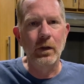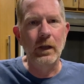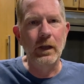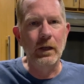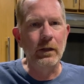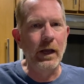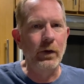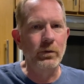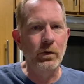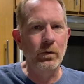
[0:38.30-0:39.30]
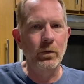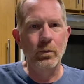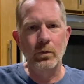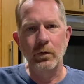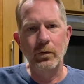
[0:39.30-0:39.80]
it allows you
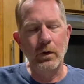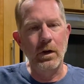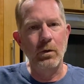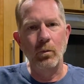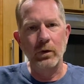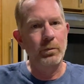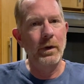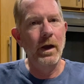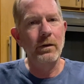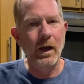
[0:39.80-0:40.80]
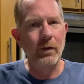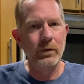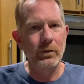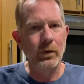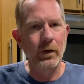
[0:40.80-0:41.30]
to see what's behind you,
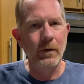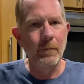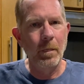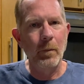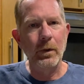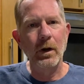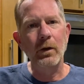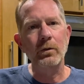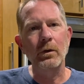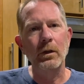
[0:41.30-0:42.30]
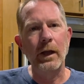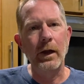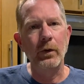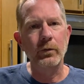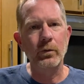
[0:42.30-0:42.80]
obviously but it also
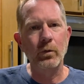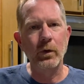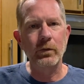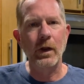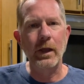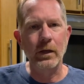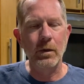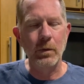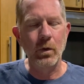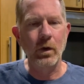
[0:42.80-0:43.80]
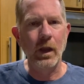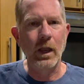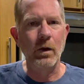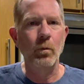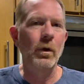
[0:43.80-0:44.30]
allows Chris and I to
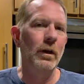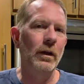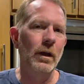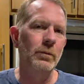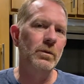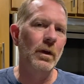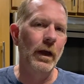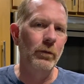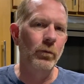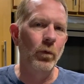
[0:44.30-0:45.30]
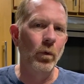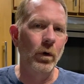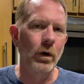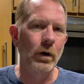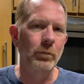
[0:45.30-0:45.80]
communicate when it comes time
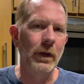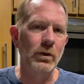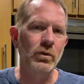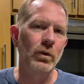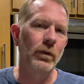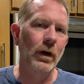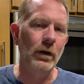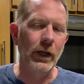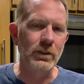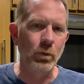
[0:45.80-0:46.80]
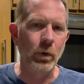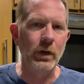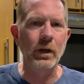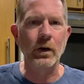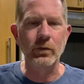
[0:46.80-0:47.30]
for making sure that our lights are
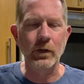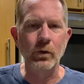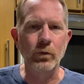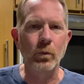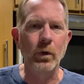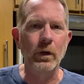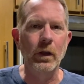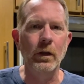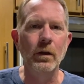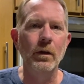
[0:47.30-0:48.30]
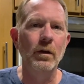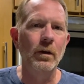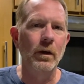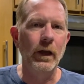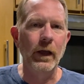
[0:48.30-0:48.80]
working, our signals are working,
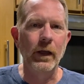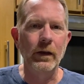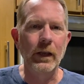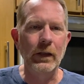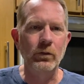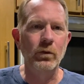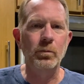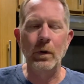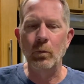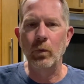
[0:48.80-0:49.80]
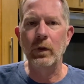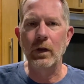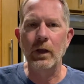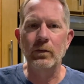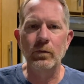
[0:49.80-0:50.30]
and it's just been really a
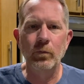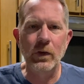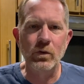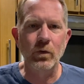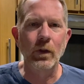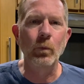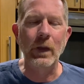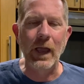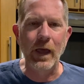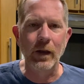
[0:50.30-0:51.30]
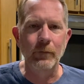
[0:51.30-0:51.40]
nice feature that we added.